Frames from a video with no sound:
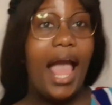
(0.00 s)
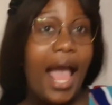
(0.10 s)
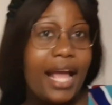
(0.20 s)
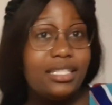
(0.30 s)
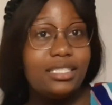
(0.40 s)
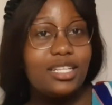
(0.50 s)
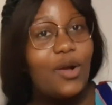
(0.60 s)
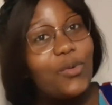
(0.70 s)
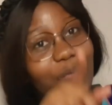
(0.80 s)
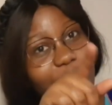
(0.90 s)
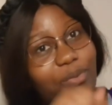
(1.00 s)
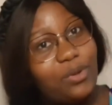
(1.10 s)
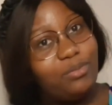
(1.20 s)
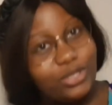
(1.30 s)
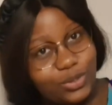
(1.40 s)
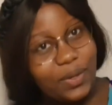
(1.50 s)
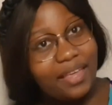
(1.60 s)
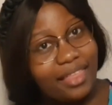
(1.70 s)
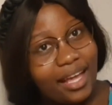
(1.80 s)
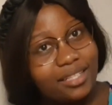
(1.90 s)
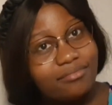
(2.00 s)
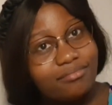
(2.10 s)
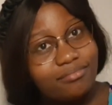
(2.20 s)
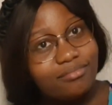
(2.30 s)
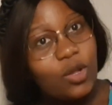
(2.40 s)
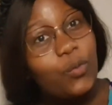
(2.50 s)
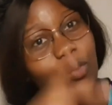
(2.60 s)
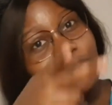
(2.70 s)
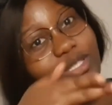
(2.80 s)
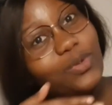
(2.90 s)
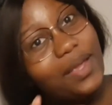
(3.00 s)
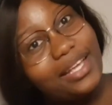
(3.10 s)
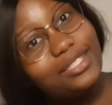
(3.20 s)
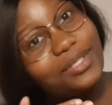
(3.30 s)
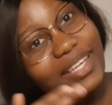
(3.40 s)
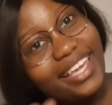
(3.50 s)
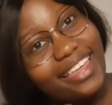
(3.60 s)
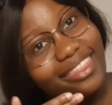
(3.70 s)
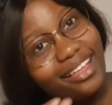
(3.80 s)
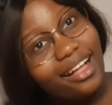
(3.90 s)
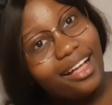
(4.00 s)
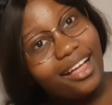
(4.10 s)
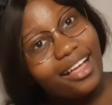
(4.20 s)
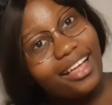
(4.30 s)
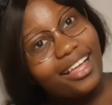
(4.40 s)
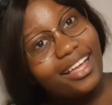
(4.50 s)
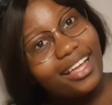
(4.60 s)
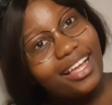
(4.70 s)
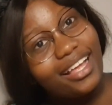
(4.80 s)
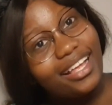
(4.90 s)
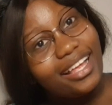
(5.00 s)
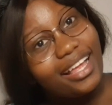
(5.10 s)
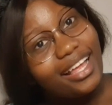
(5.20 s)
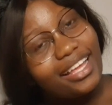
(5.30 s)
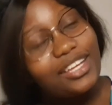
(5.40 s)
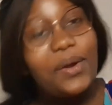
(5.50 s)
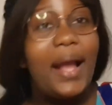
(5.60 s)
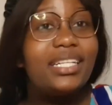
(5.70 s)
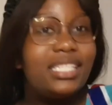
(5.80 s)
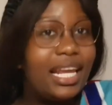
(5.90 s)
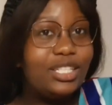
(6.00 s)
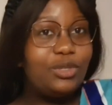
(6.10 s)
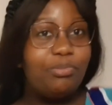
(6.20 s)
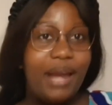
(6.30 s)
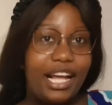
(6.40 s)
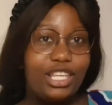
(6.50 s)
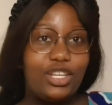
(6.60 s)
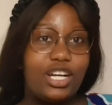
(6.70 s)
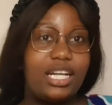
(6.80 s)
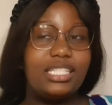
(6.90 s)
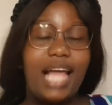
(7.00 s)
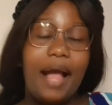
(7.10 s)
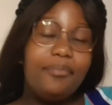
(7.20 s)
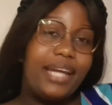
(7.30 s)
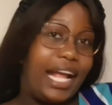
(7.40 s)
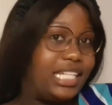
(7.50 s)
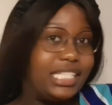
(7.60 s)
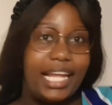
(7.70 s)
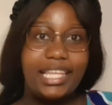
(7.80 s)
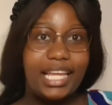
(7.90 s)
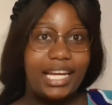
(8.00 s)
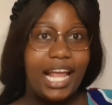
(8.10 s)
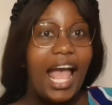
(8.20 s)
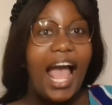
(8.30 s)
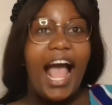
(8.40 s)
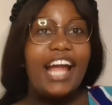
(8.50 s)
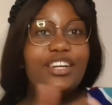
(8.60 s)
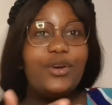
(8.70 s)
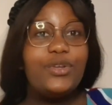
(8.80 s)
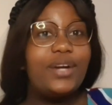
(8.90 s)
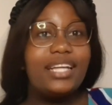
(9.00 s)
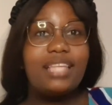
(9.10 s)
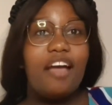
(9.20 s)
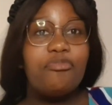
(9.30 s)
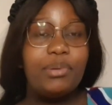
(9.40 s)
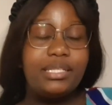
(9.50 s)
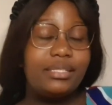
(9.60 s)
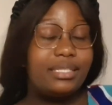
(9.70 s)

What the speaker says: And we will be doing that. We'll be doing it together. You know, I decided to plug you because I'm nice like that. I know you guys have been